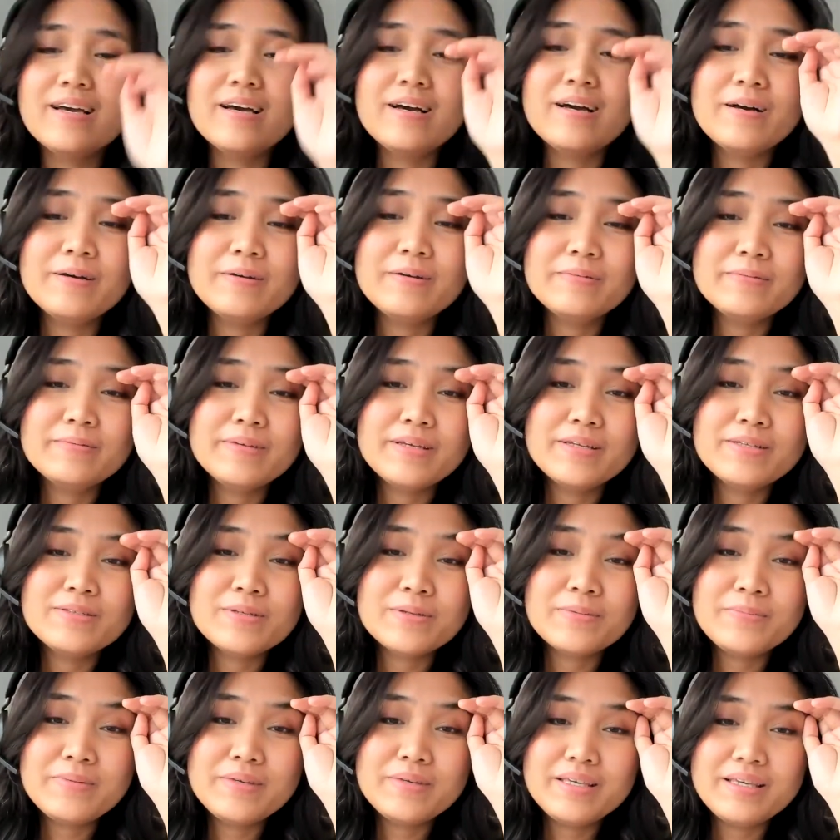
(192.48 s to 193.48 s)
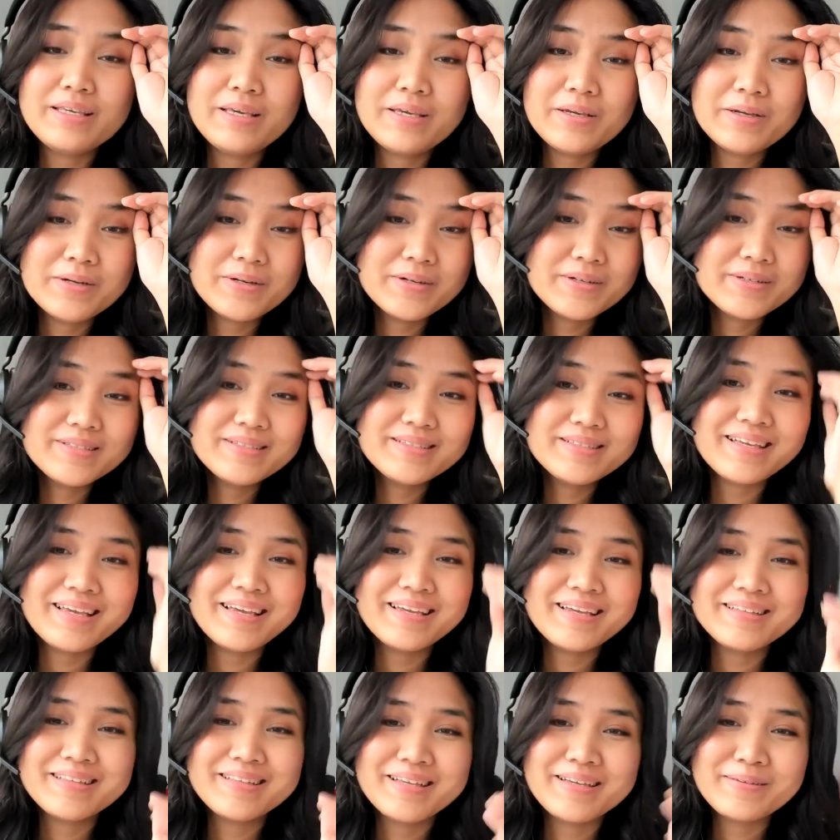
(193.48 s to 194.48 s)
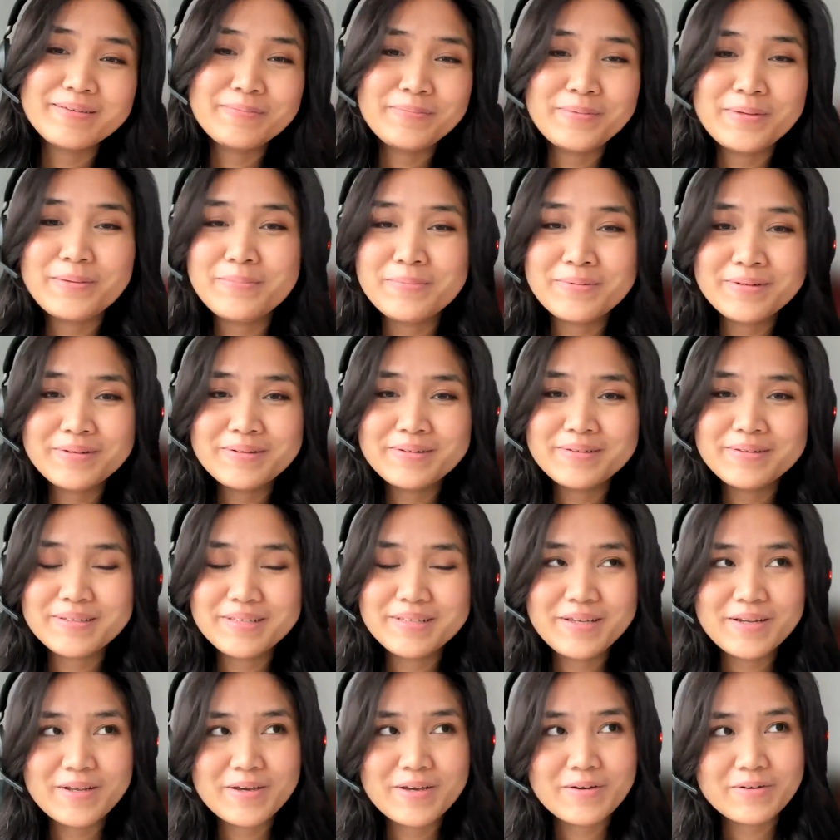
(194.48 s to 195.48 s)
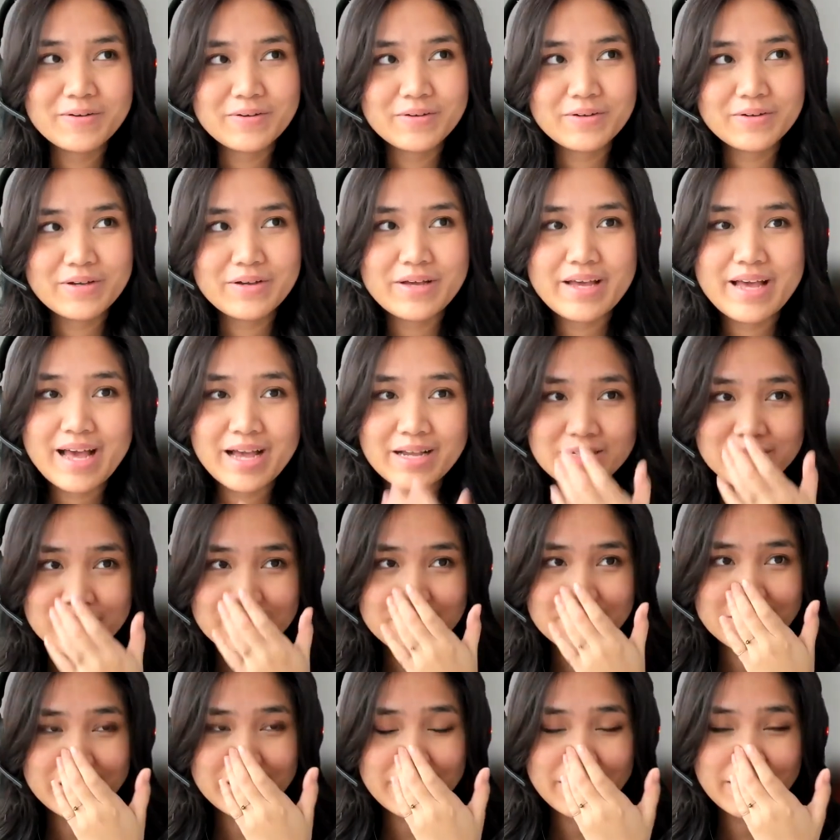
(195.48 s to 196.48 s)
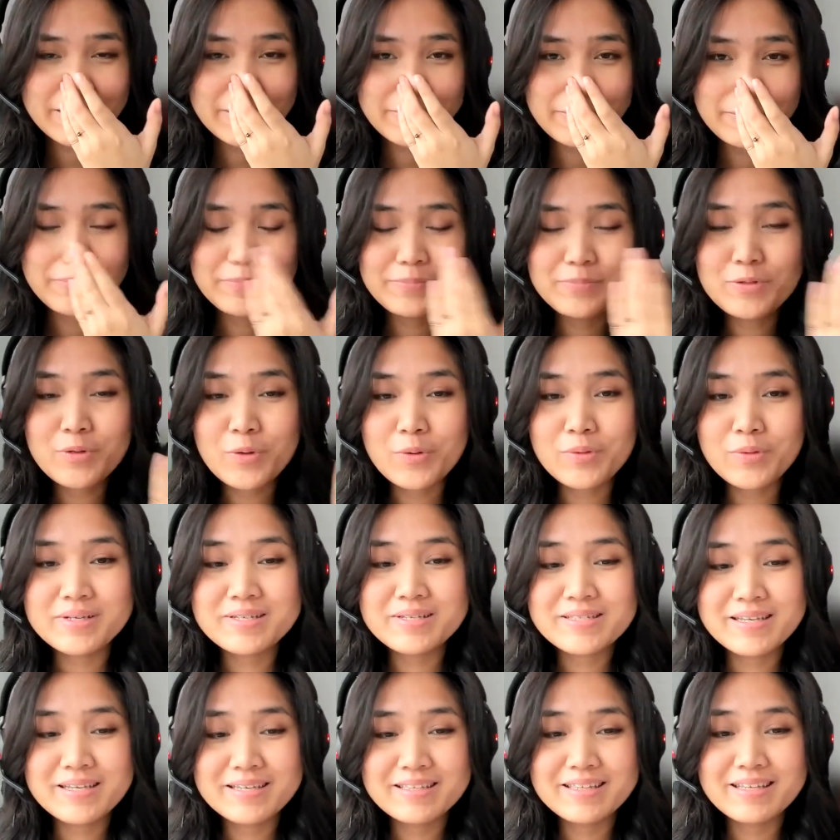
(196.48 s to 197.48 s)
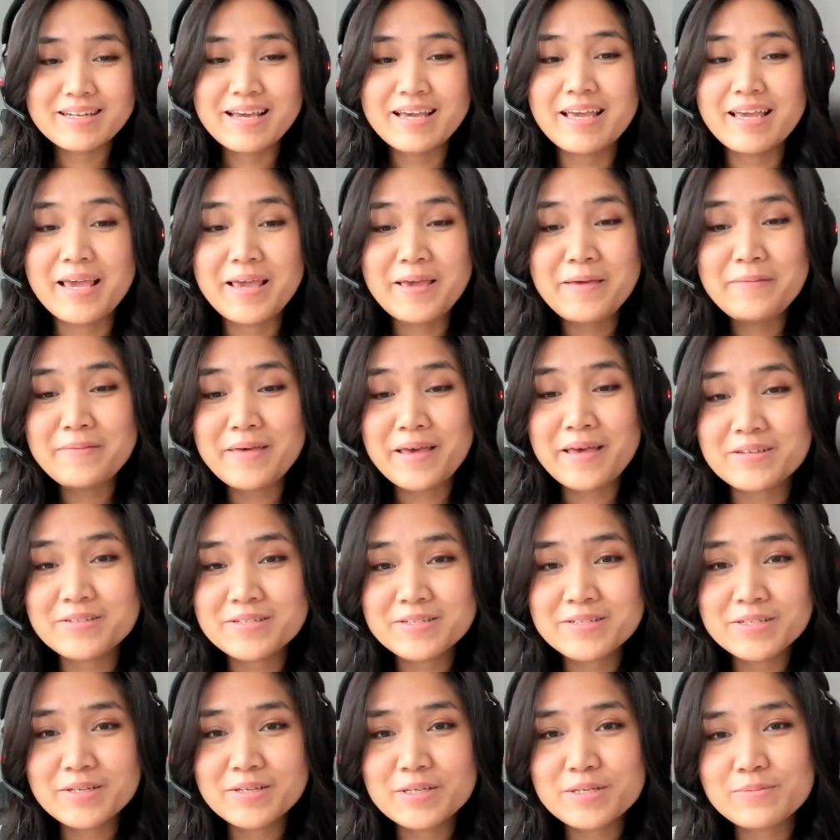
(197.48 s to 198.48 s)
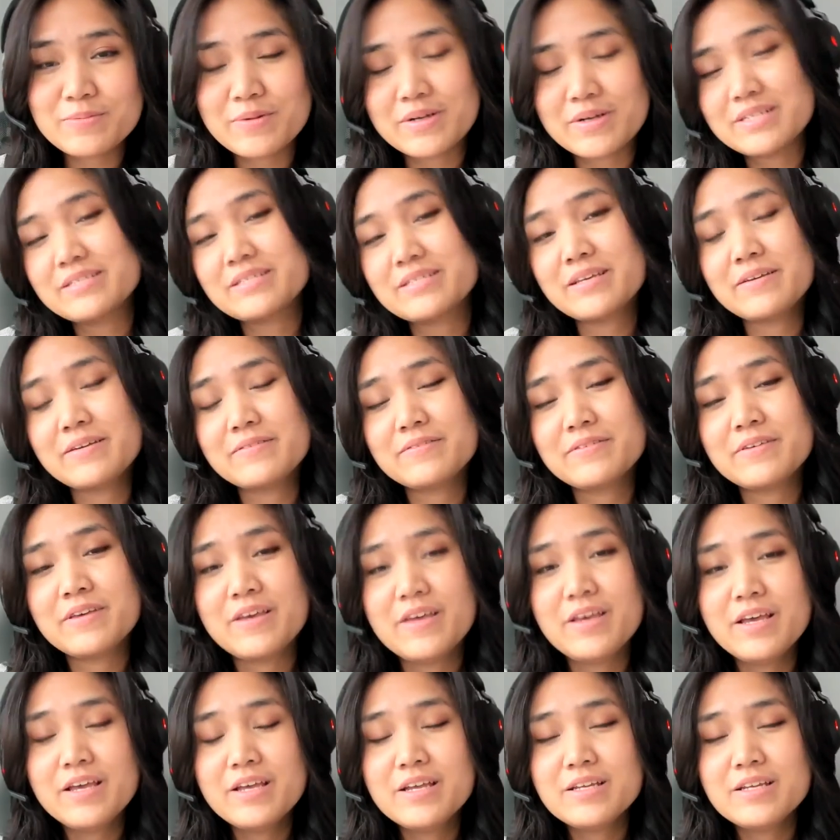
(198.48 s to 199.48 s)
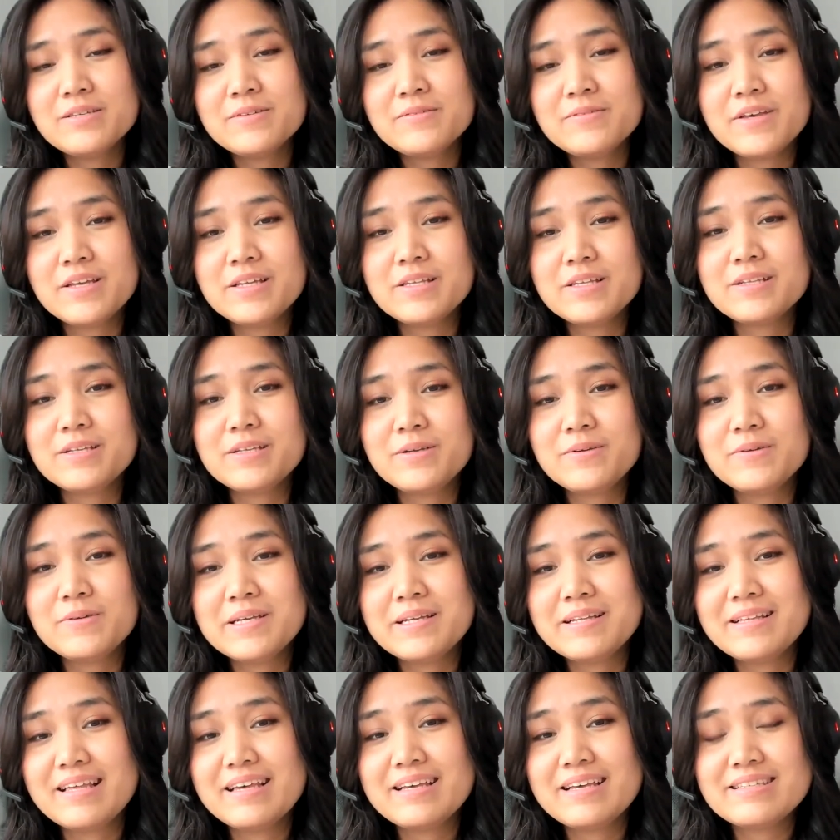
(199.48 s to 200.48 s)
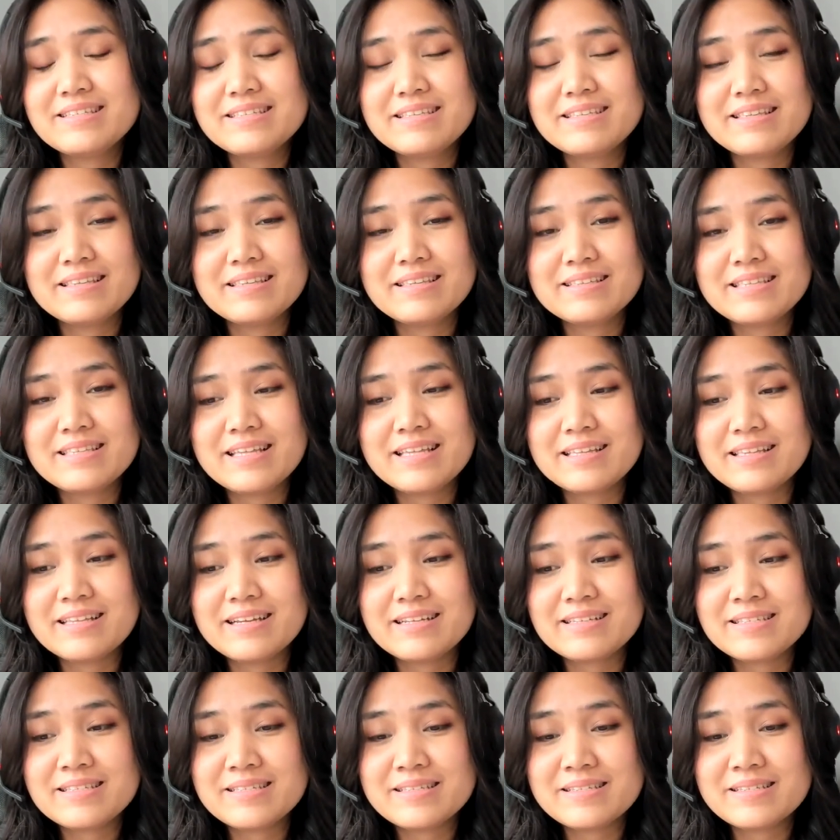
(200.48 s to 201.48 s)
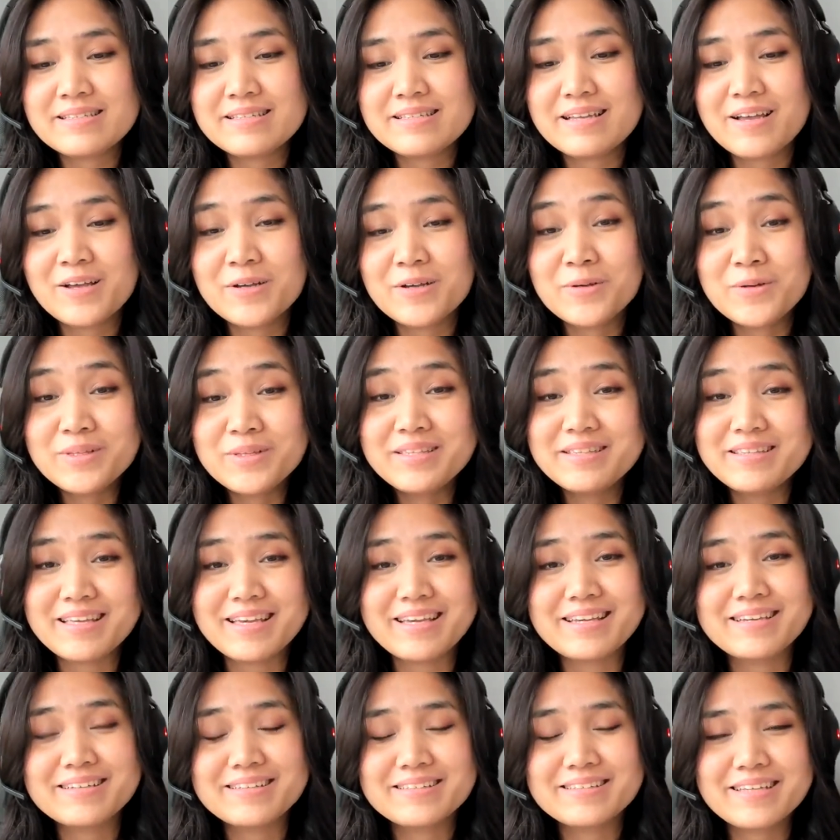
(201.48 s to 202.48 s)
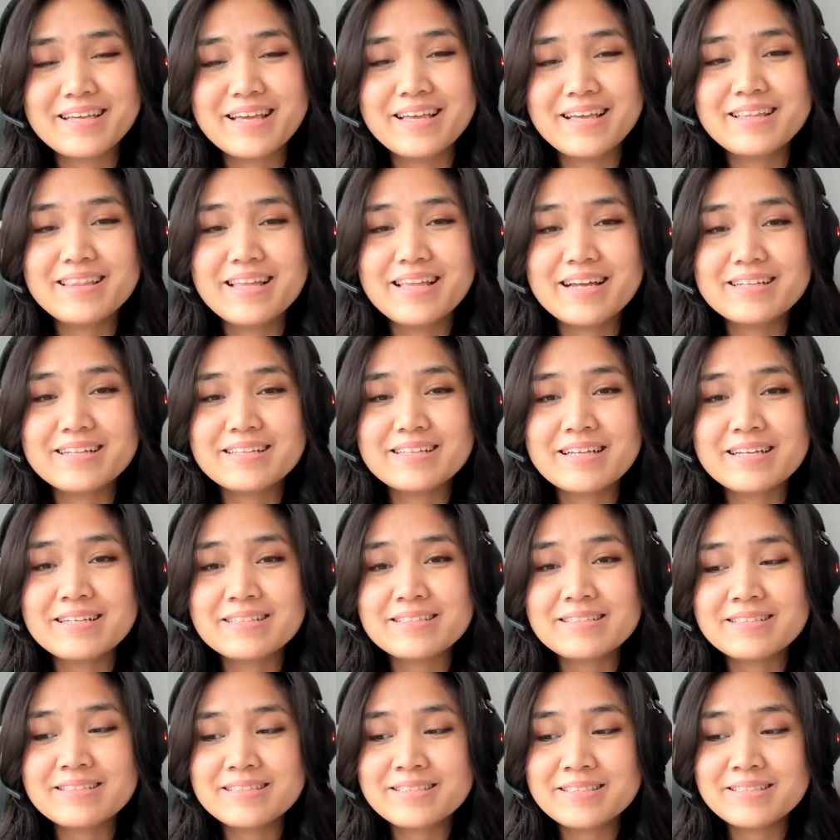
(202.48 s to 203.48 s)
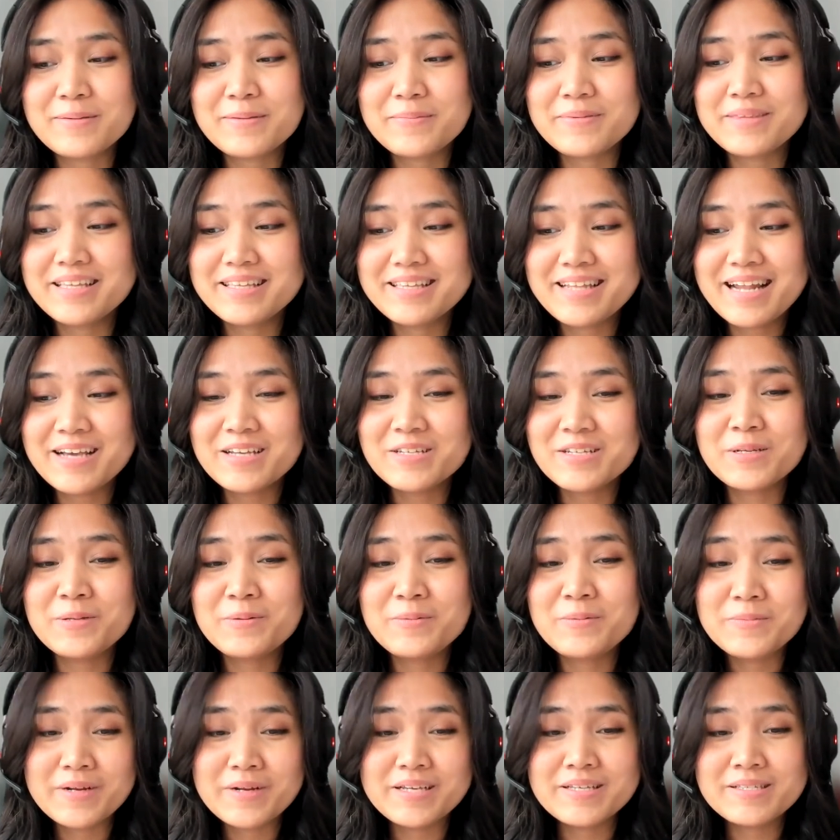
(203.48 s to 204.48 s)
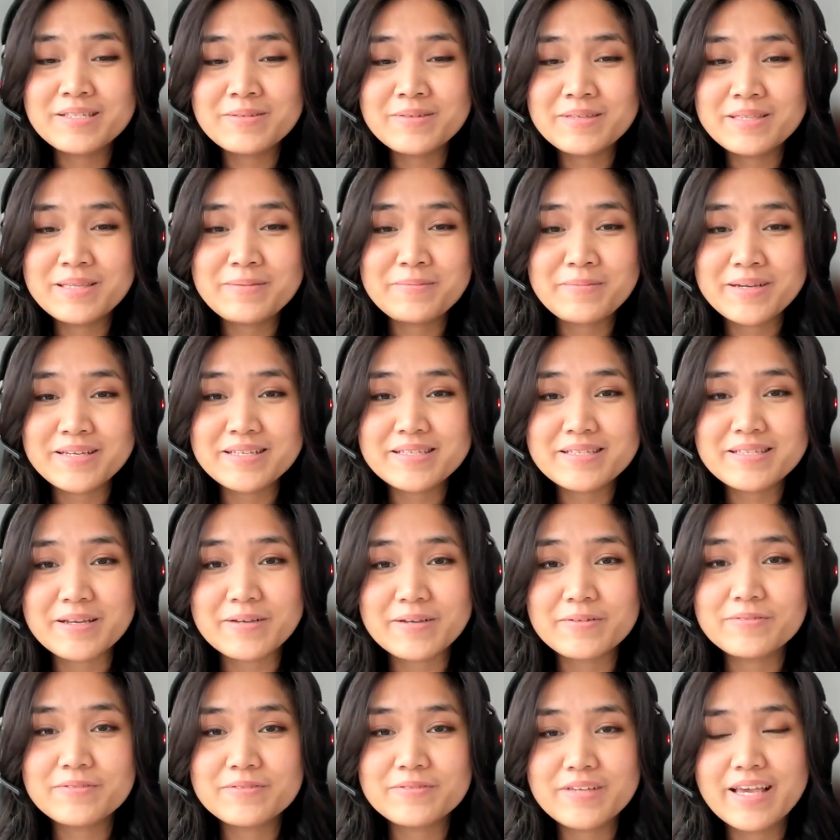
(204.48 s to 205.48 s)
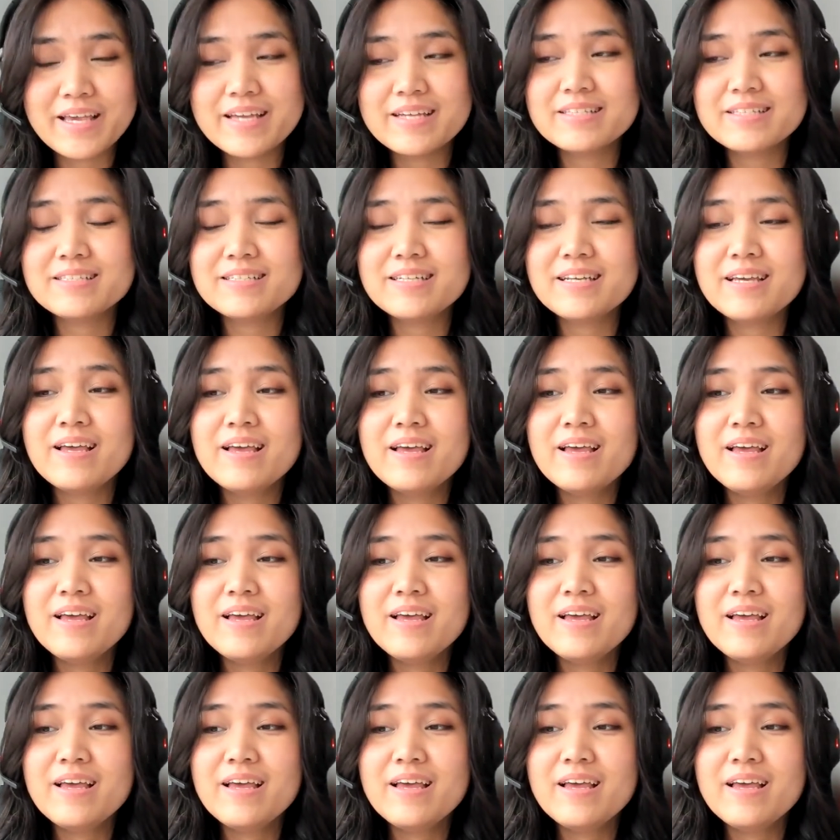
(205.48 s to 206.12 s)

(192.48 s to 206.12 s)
it took me years and like people, actually noticing that I am actually expressive to finally realize that that's a good thing and that that's something that I should embrace within myself. And